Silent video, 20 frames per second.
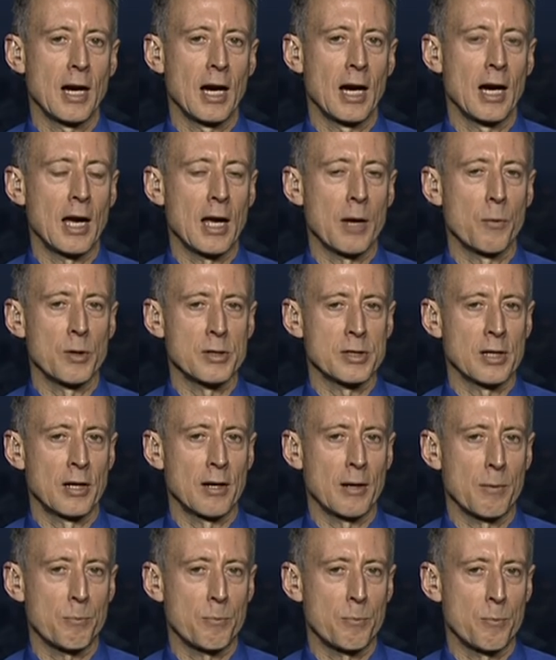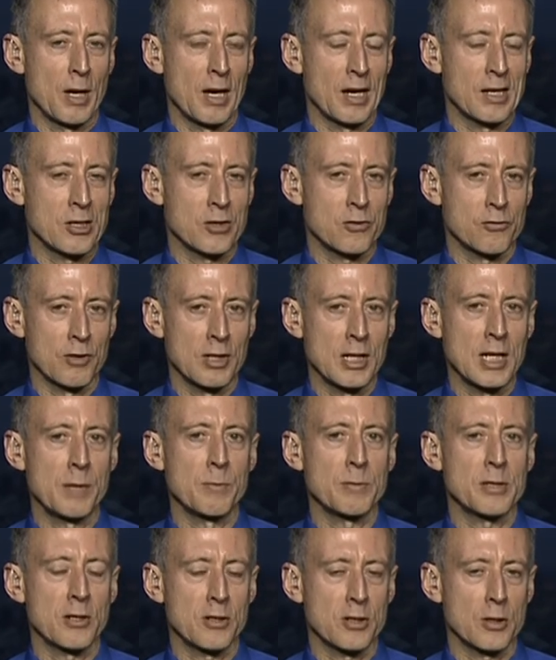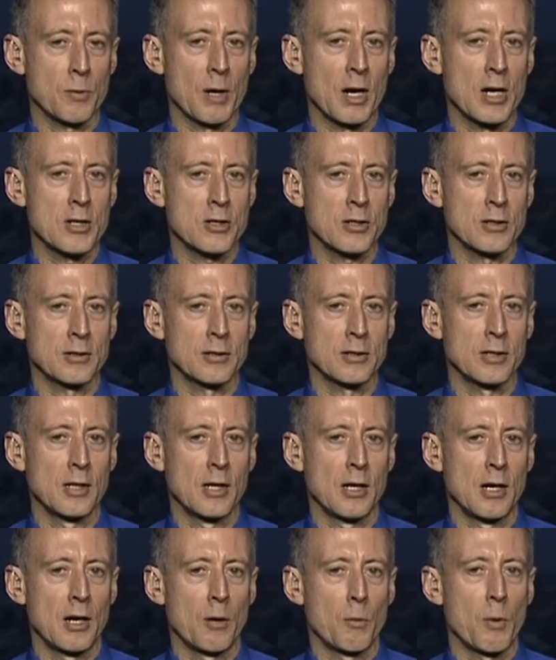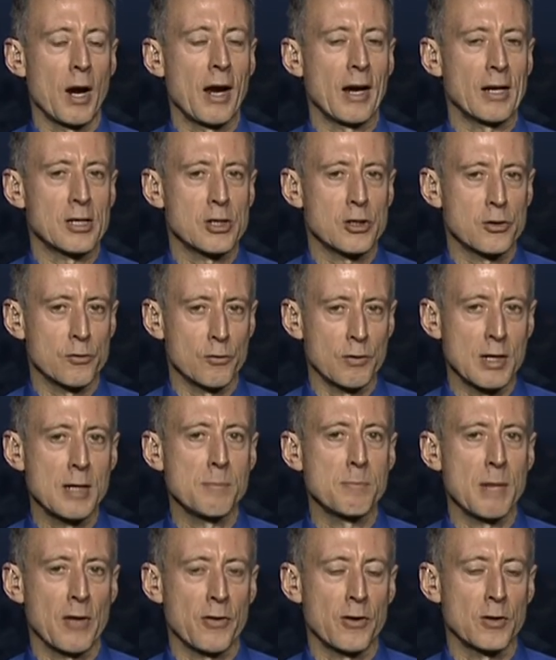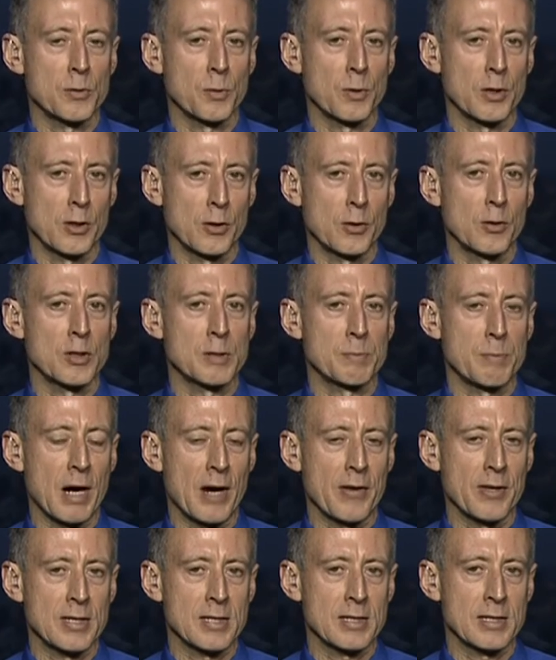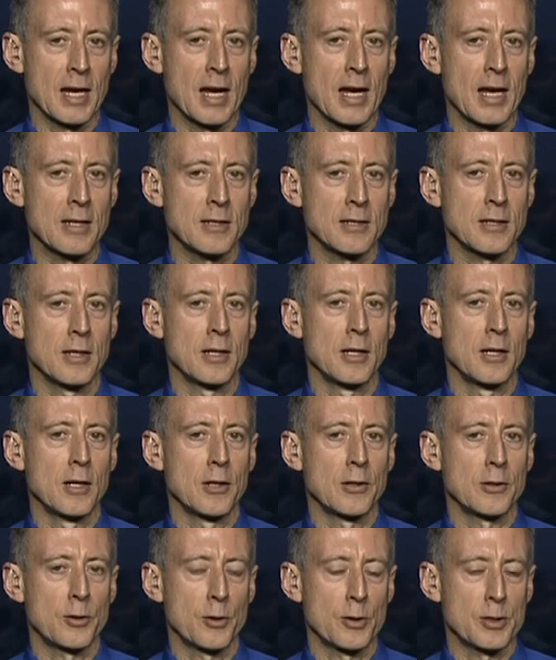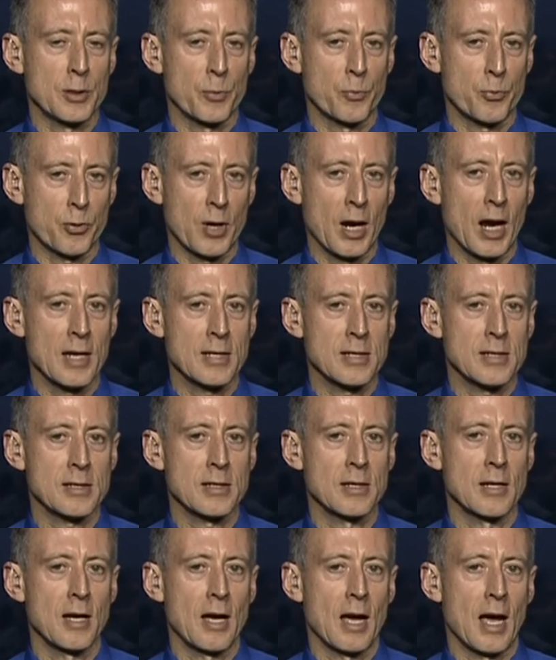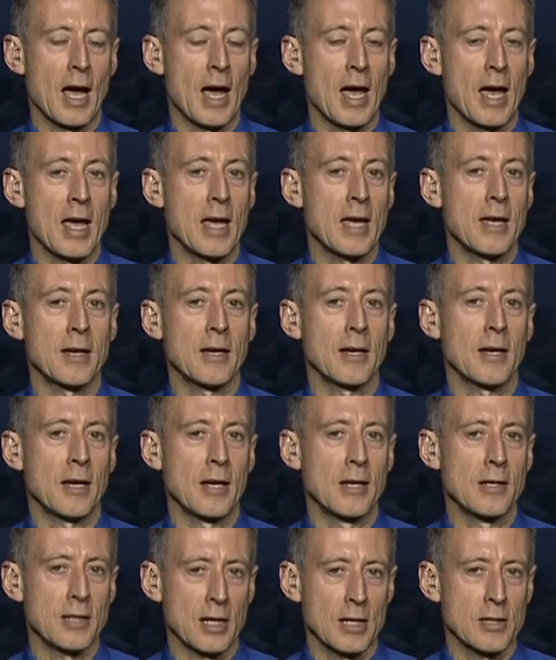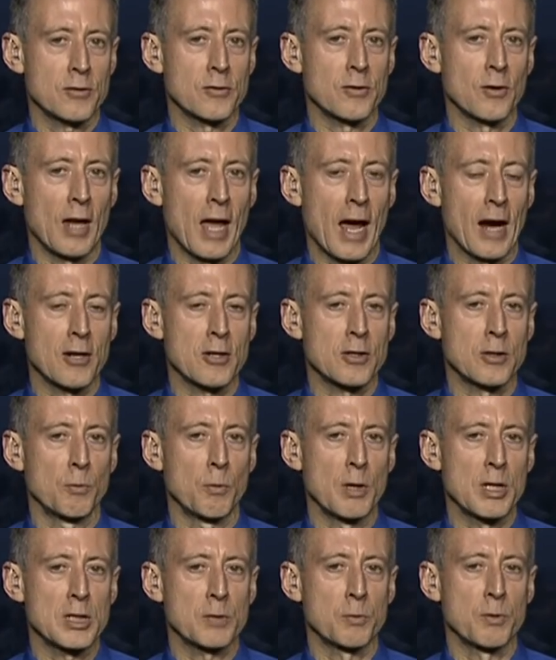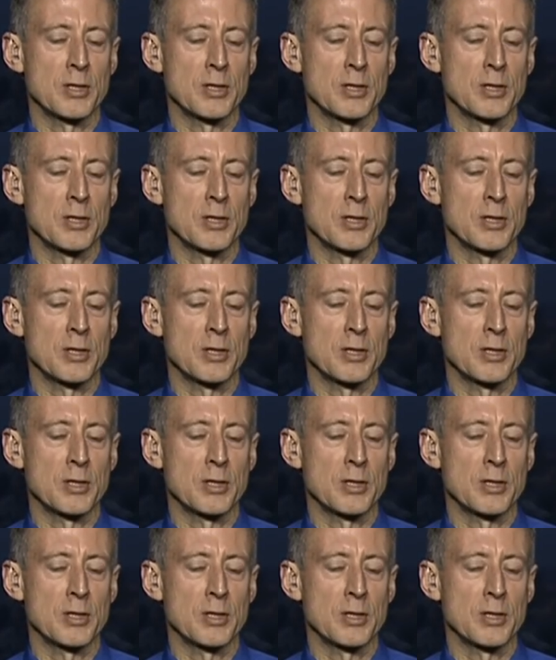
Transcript: It was an extreme situation where extreme methods were used by the state to suppress an industrial action which was